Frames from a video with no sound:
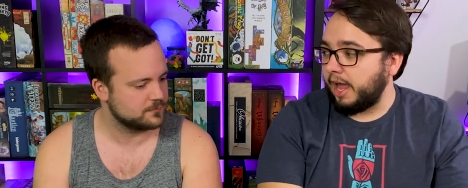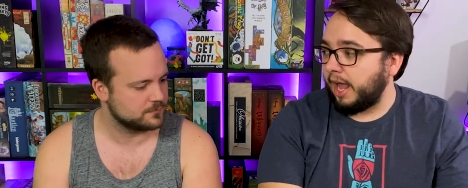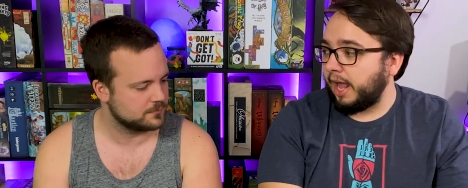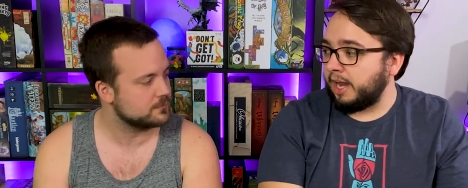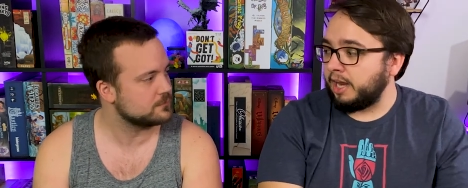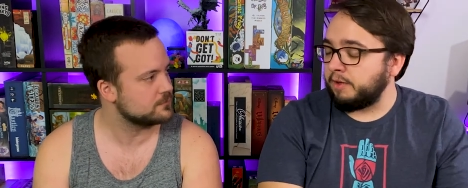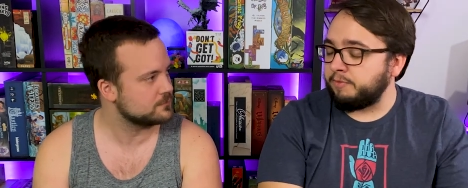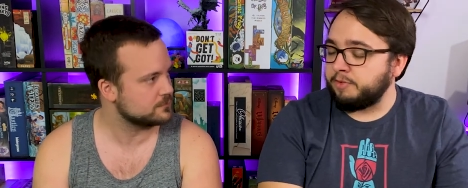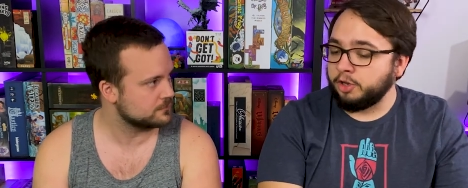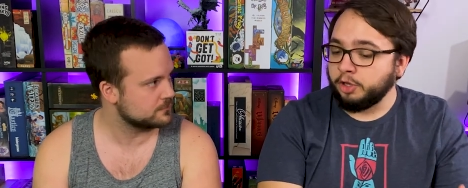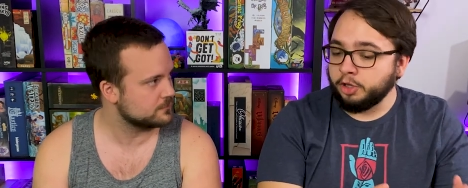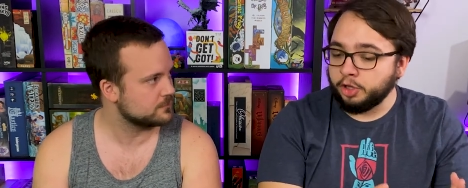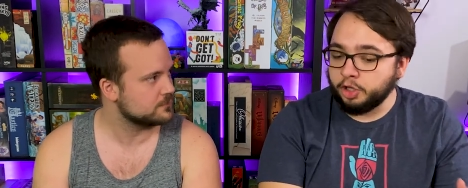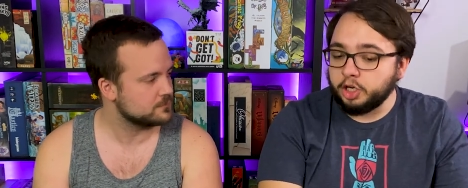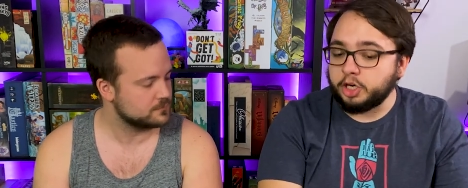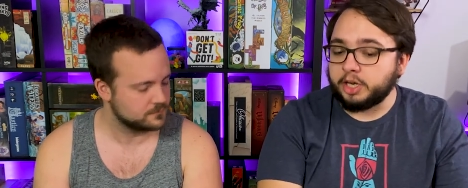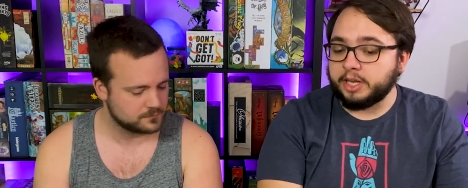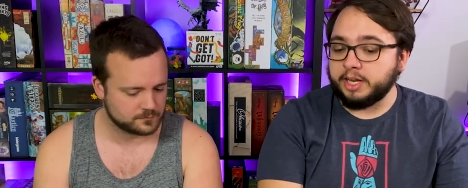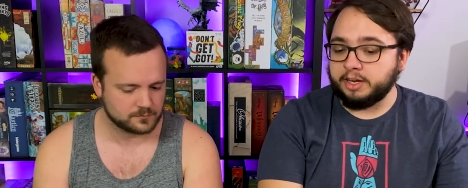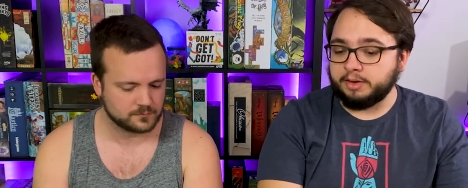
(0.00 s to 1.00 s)
Speaker 1: And if you're
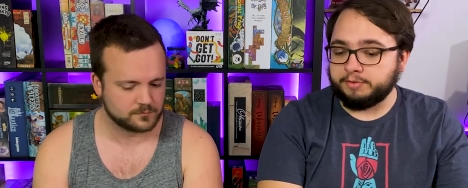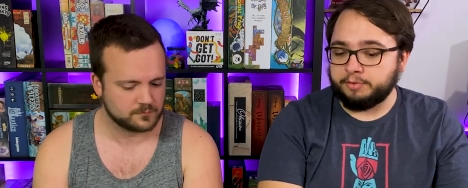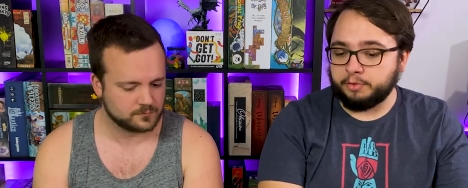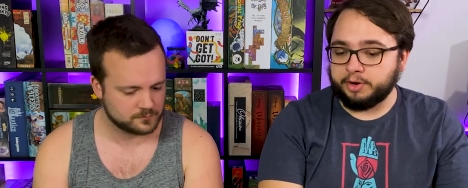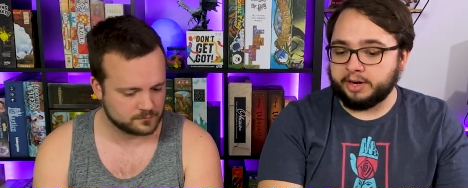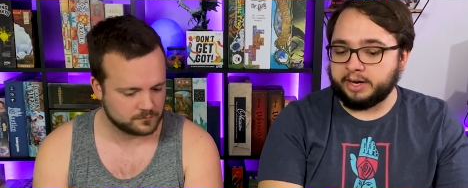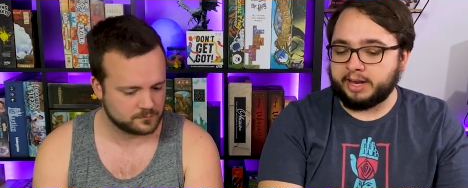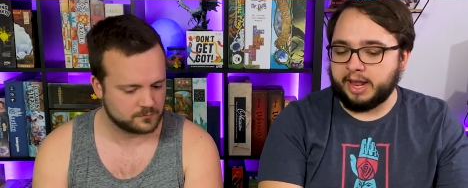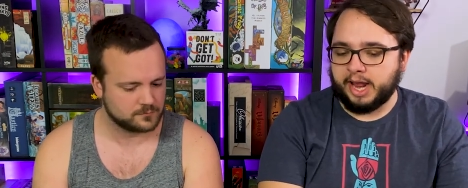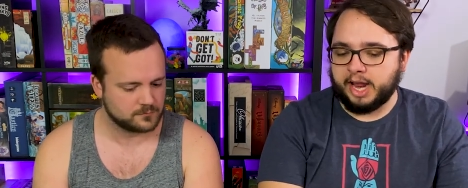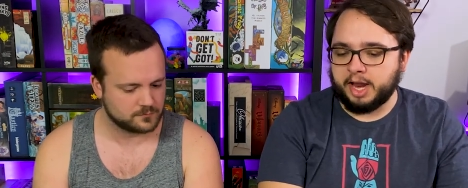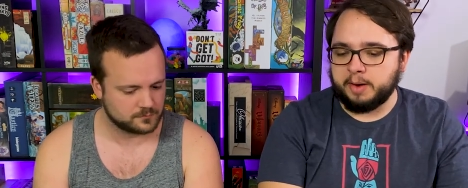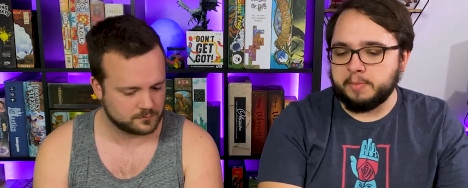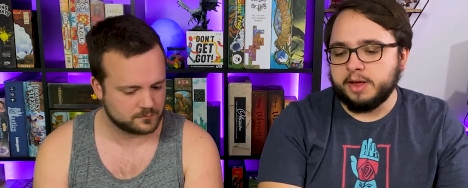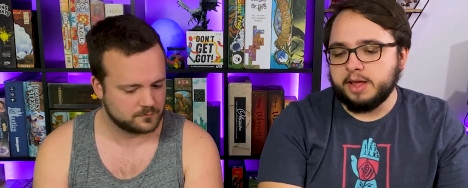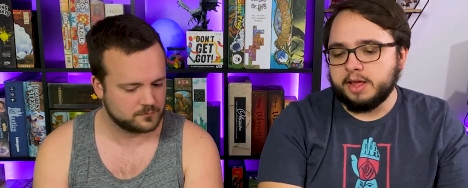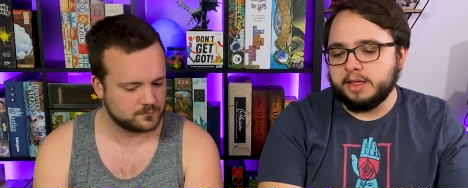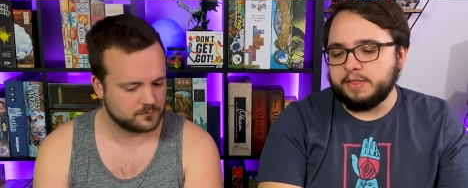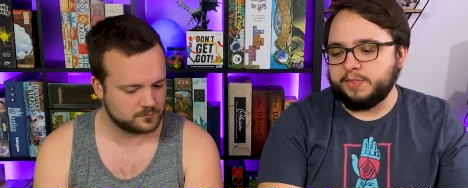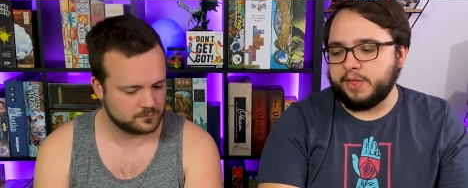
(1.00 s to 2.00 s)
looking for a game
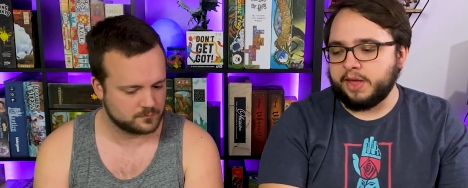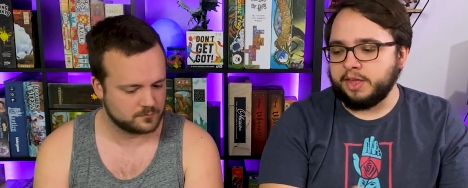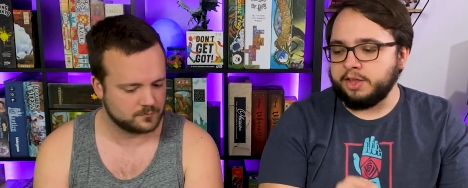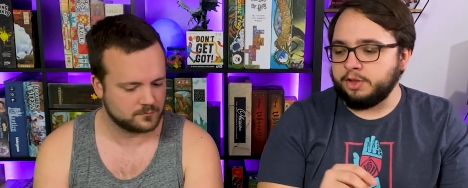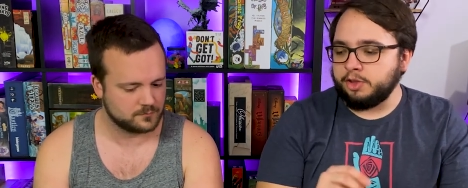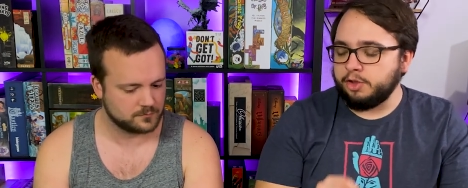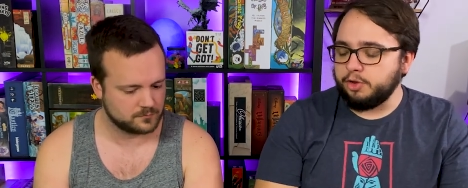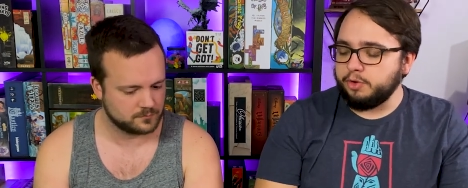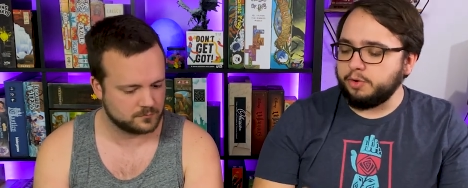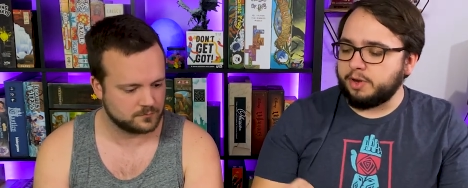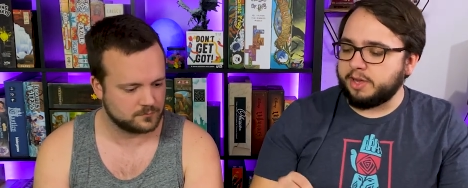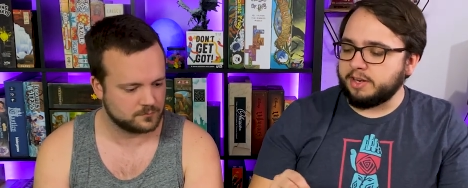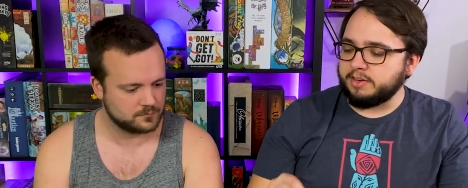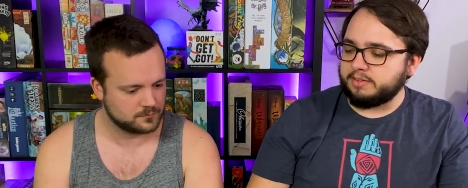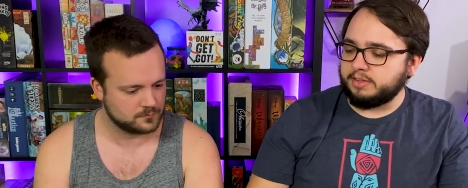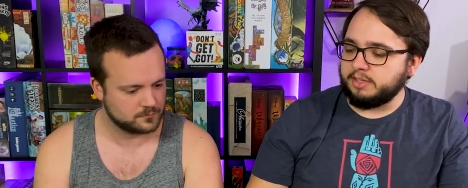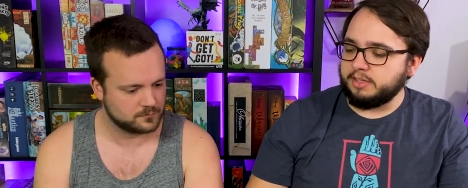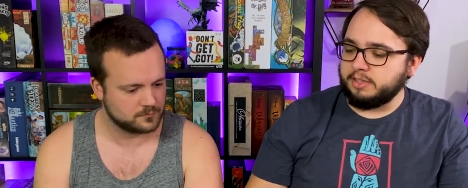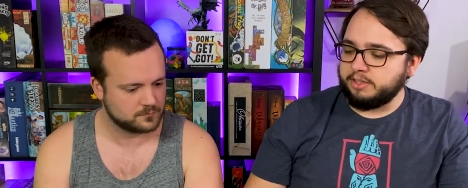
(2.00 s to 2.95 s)
that you can still